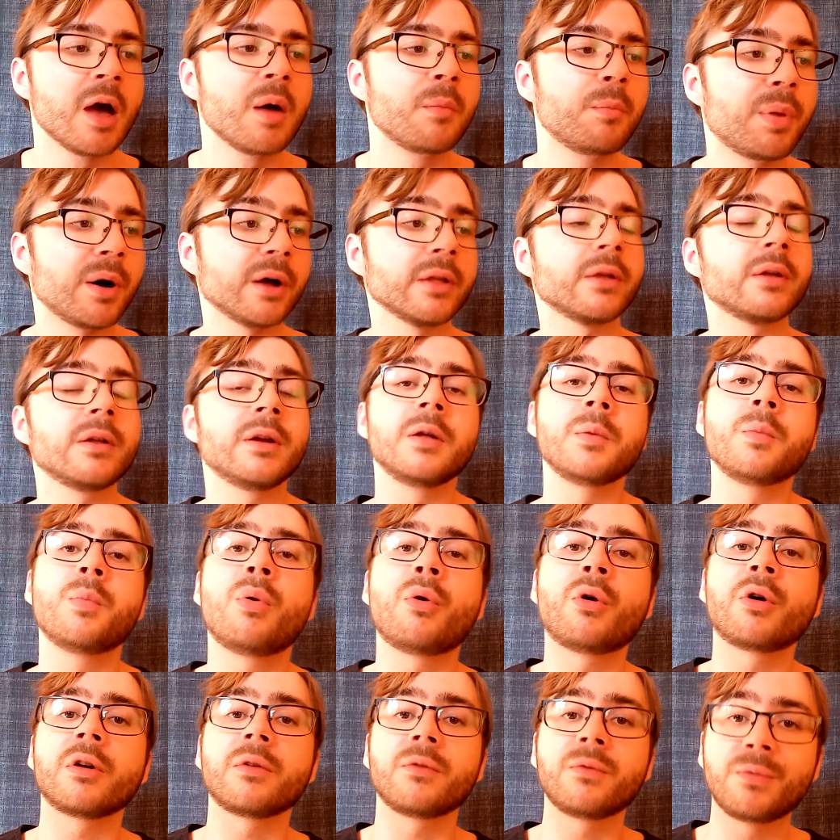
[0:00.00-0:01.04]
But an
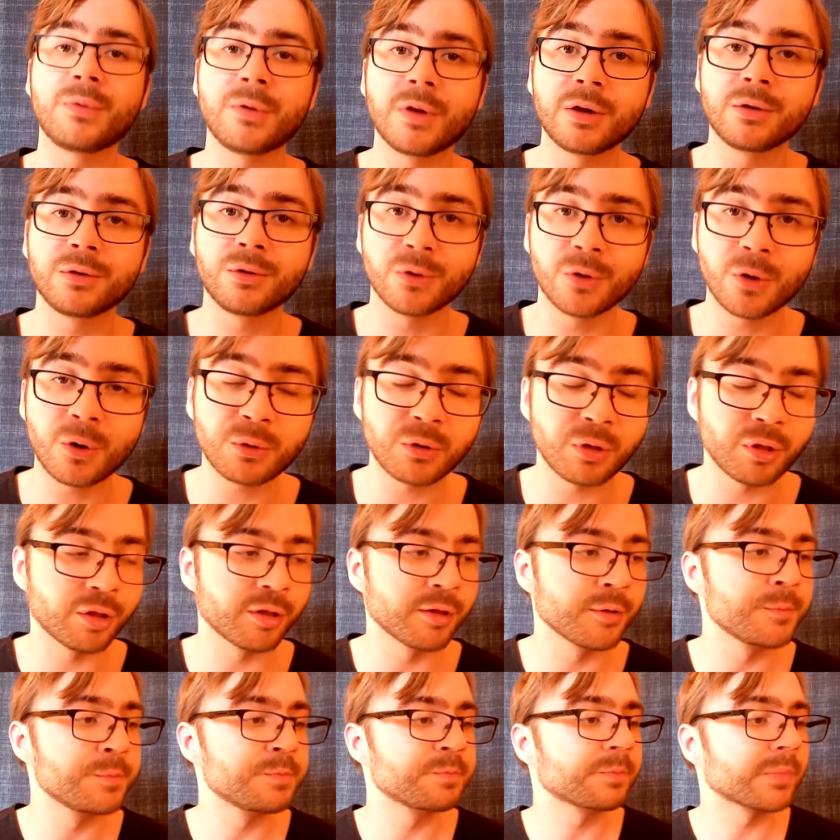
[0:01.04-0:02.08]
important thing to notice
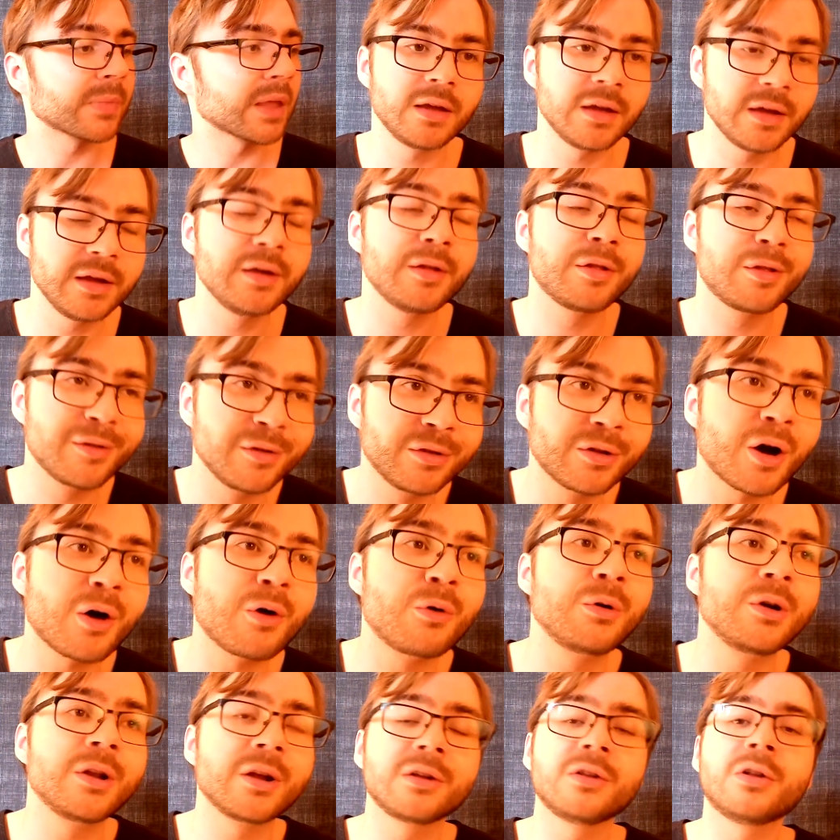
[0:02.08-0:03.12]
is that
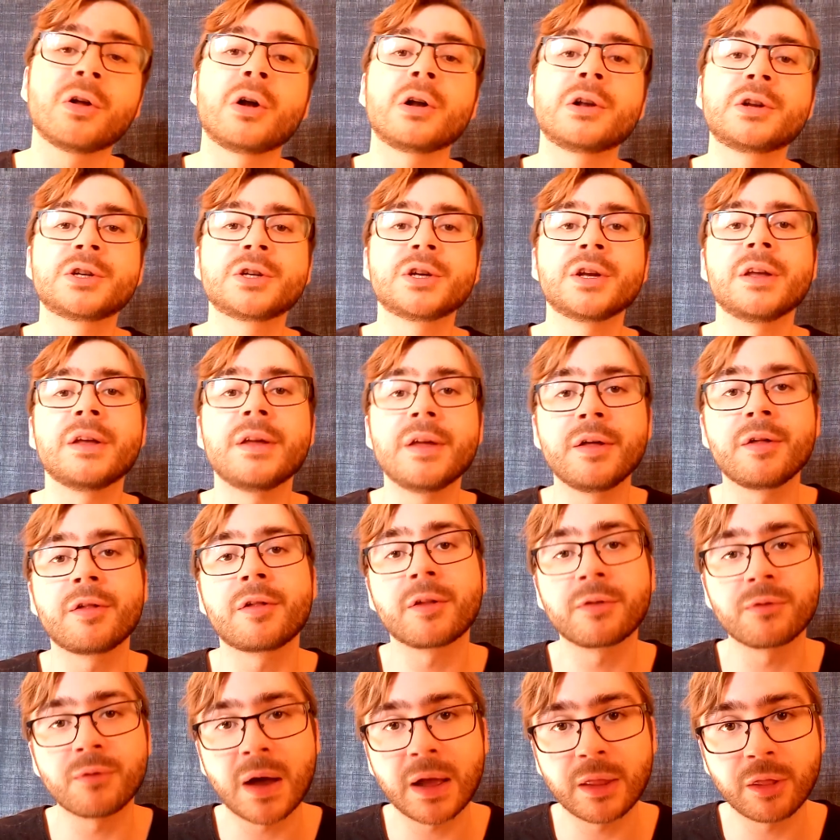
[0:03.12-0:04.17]
our technology is
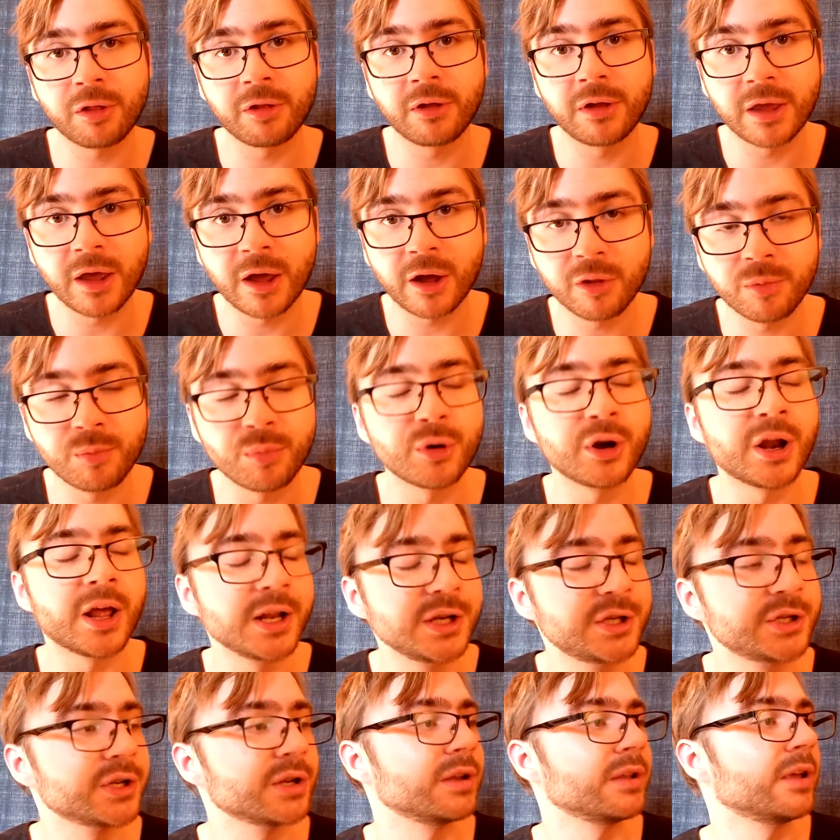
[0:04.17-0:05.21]
advancing
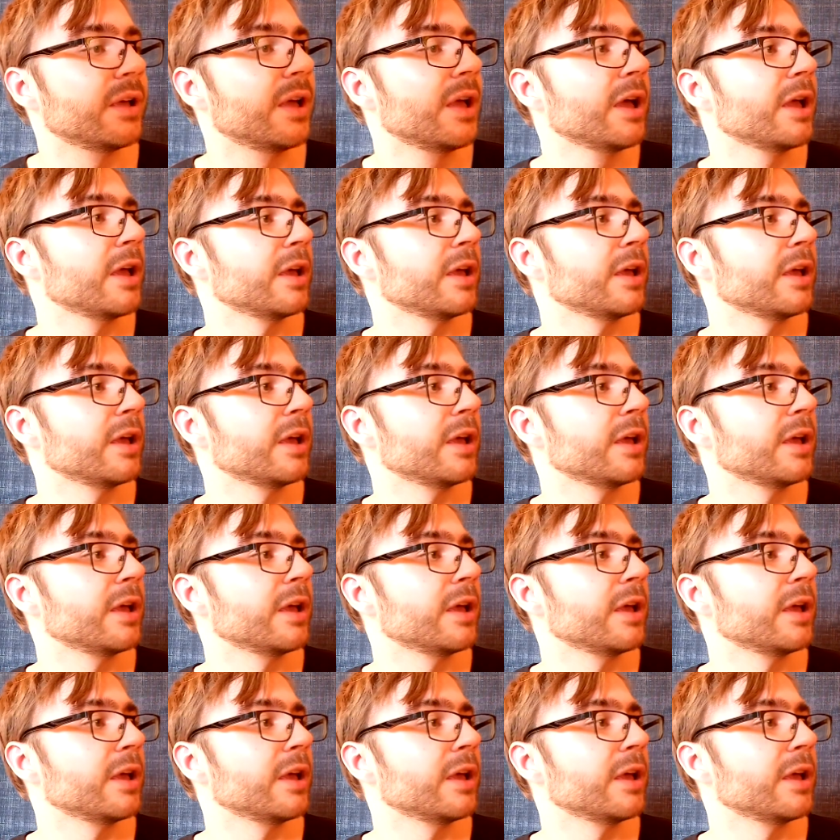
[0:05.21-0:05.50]
exponentially.